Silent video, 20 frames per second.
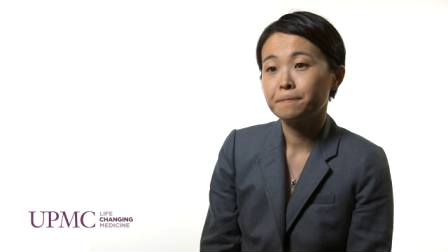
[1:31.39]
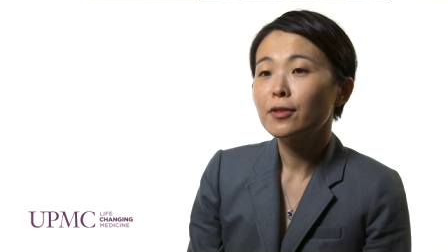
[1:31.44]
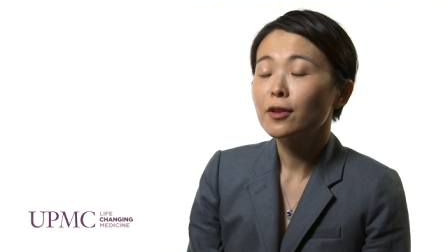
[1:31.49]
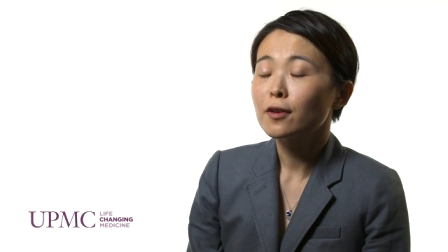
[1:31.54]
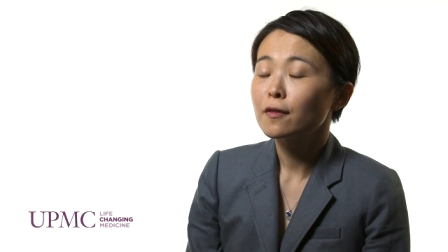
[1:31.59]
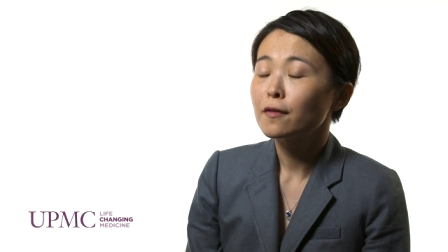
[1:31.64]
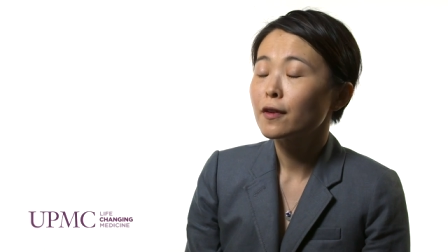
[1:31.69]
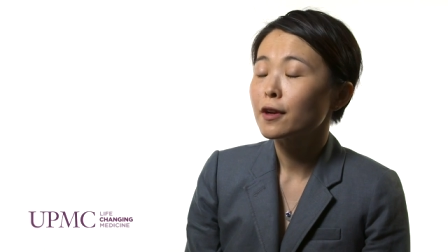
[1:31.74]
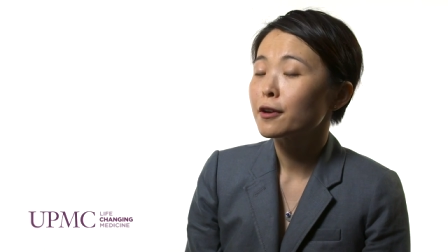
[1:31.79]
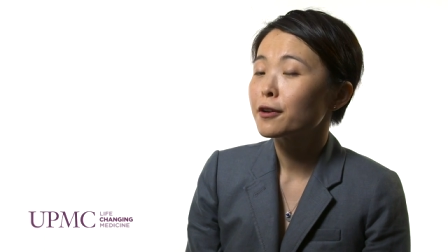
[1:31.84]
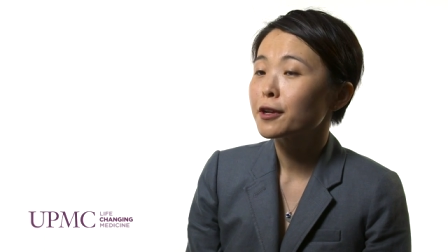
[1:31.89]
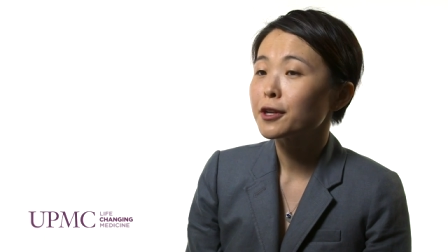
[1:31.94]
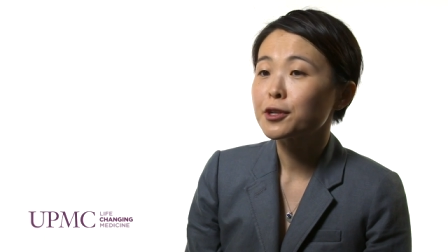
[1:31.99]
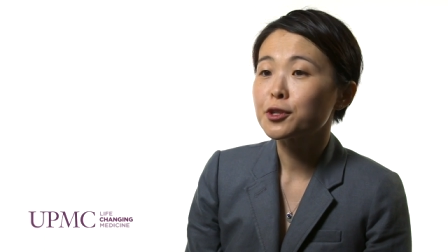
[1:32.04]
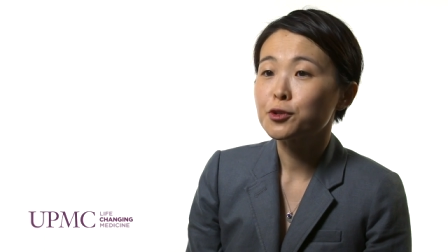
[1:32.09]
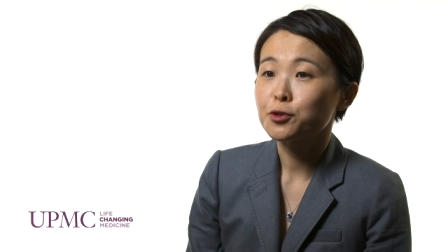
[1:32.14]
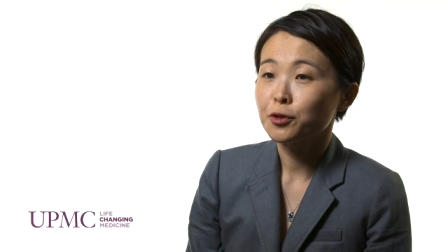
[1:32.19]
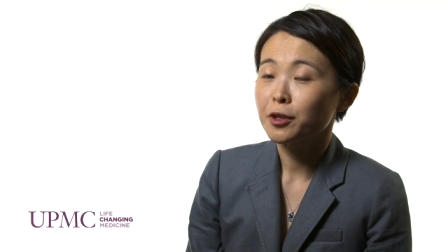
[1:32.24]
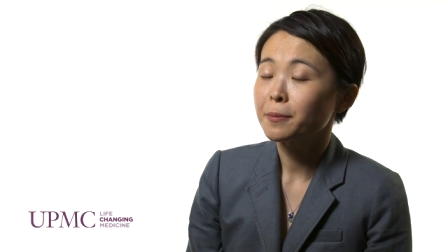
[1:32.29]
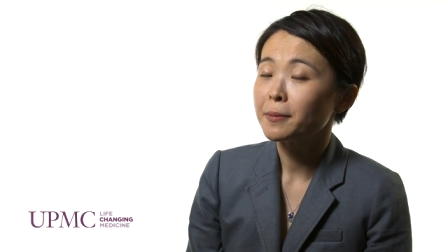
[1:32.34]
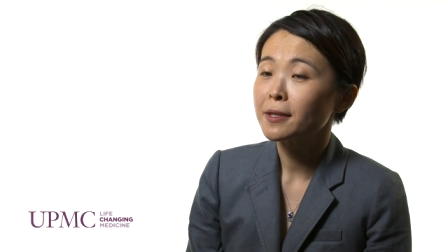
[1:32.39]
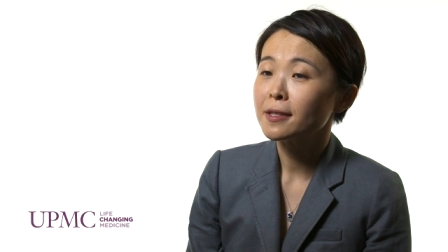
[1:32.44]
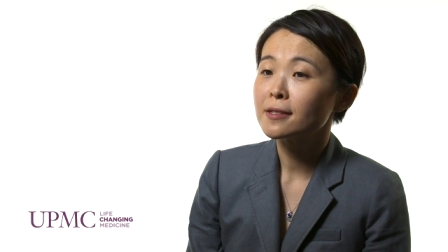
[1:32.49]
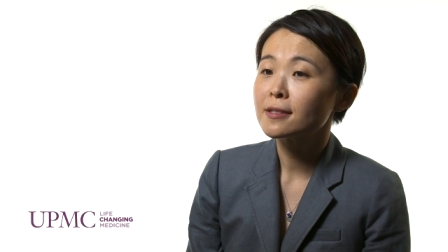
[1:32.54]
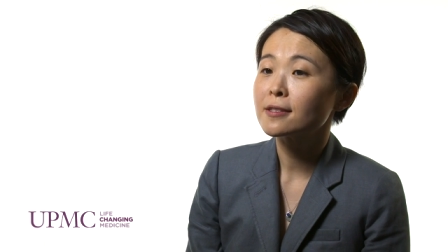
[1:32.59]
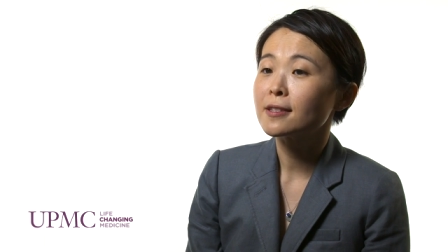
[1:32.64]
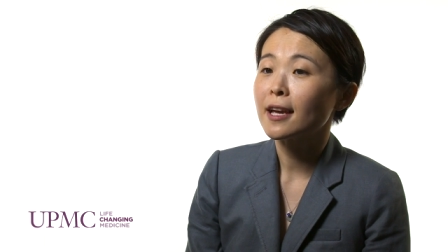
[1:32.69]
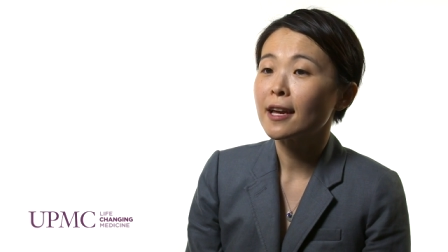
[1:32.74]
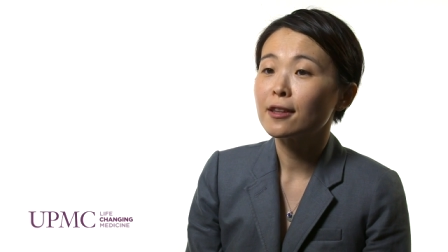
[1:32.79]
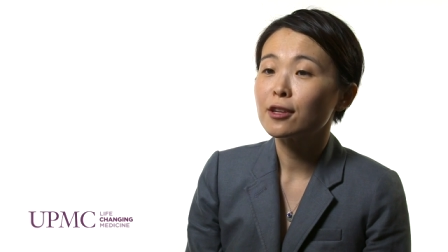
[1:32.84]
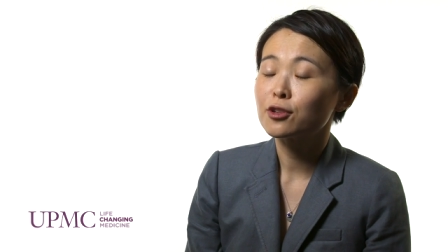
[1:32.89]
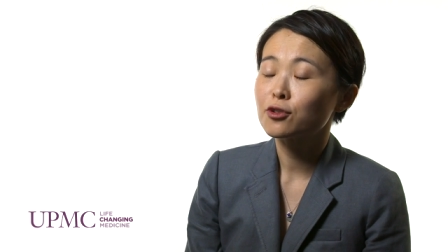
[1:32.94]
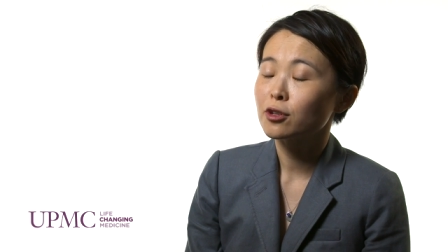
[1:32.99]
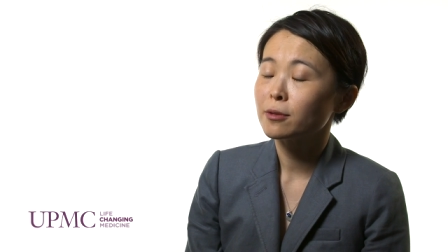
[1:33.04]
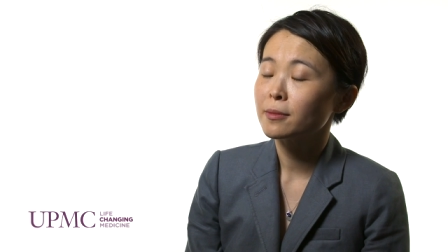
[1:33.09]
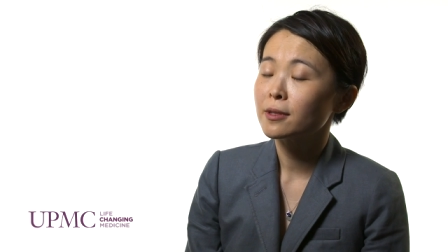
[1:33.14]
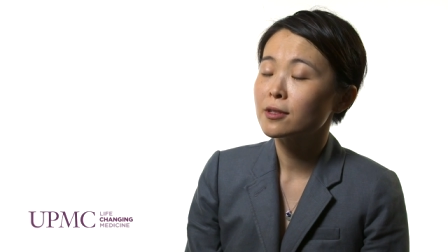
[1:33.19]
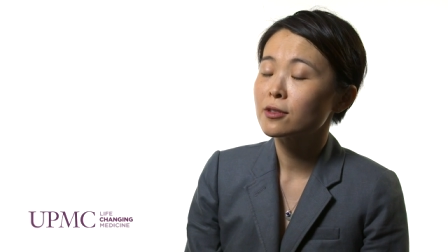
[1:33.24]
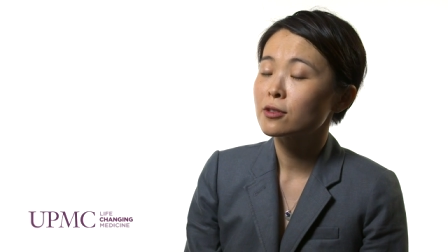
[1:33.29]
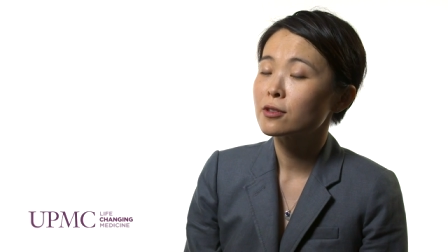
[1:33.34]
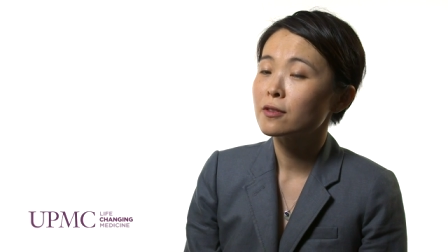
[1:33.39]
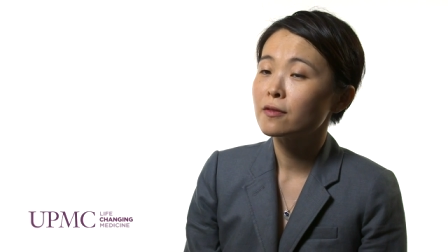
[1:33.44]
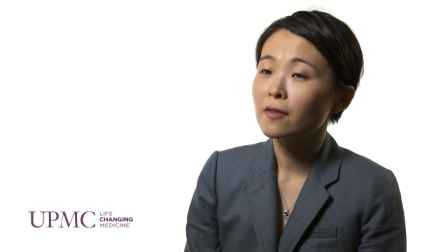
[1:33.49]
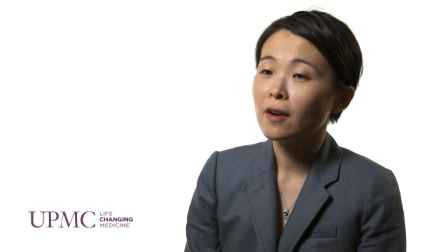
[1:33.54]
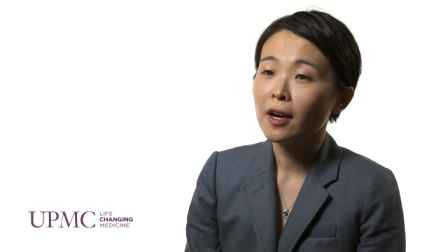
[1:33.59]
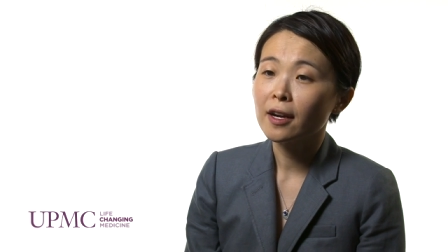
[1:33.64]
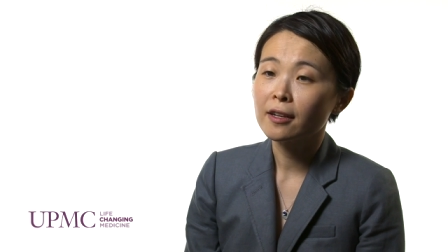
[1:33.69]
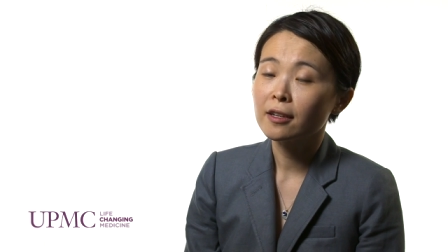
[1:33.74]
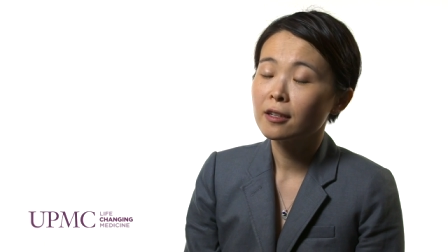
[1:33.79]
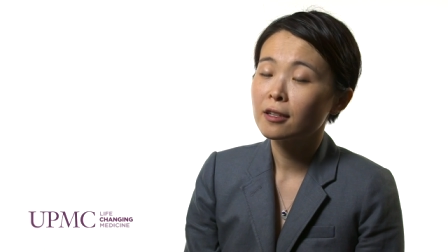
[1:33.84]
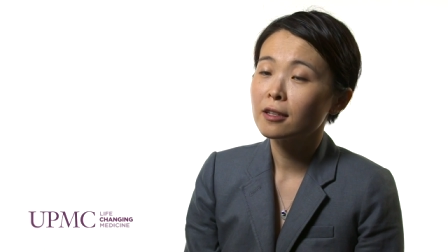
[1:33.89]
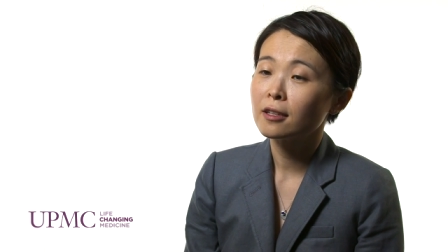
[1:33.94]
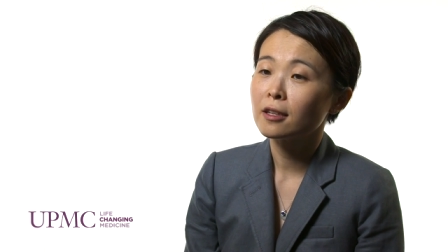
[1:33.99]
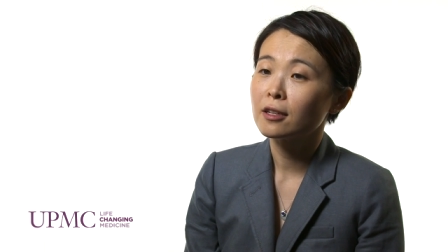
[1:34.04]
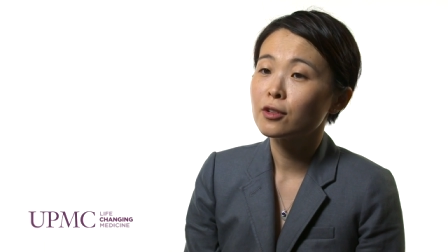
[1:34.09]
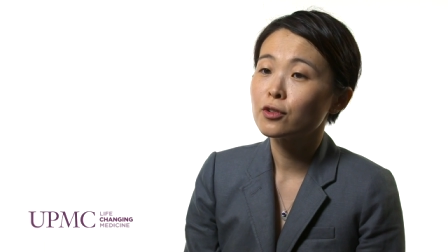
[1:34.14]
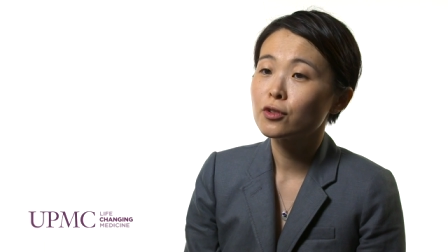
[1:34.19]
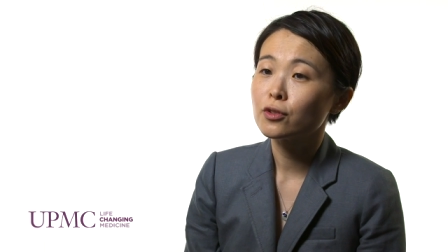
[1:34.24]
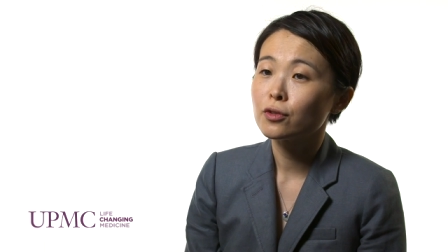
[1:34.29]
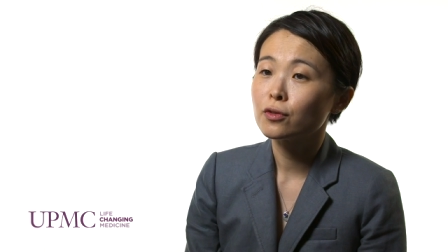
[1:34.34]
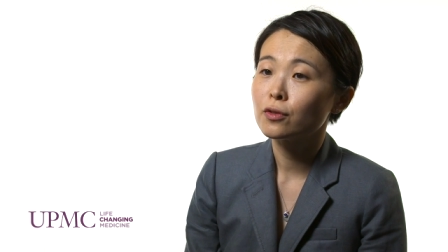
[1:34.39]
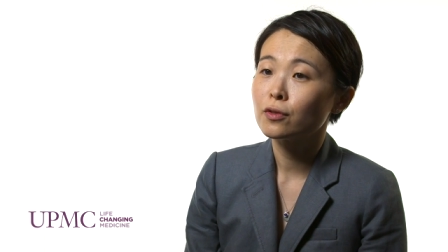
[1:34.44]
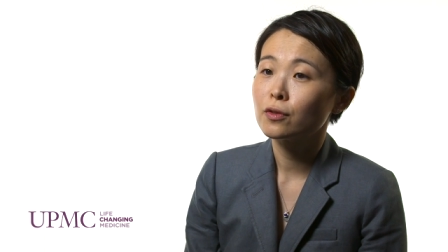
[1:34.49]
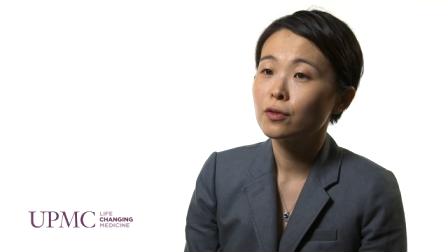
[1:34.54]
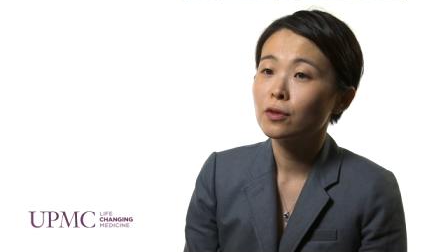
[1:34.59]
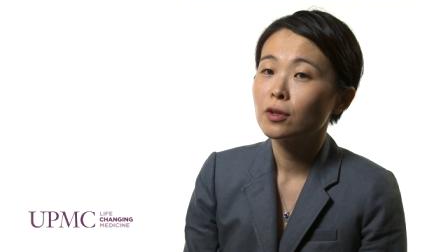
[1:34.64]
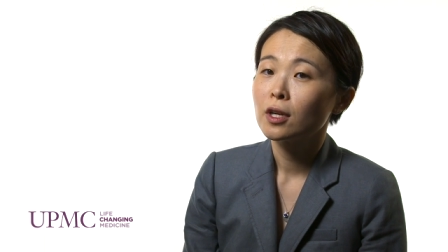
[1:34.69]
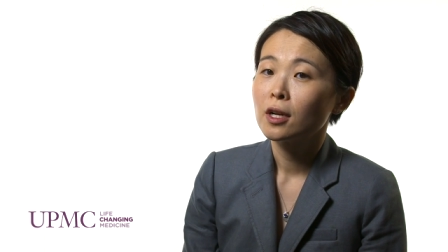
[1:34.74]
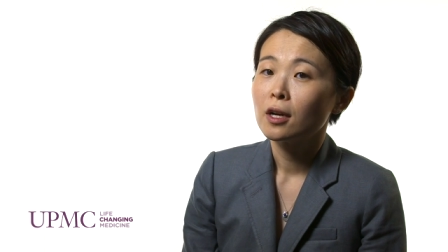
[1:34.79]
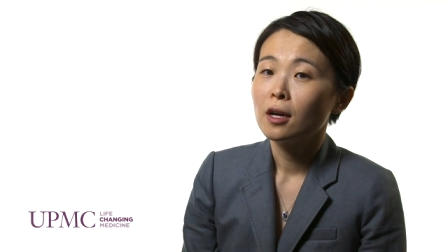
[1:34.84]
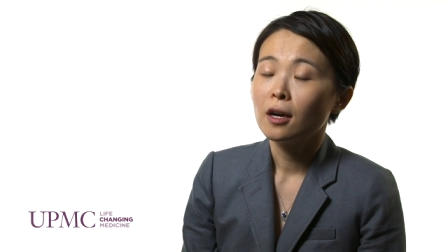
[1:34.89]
There are various treatments, and the treatments are divided into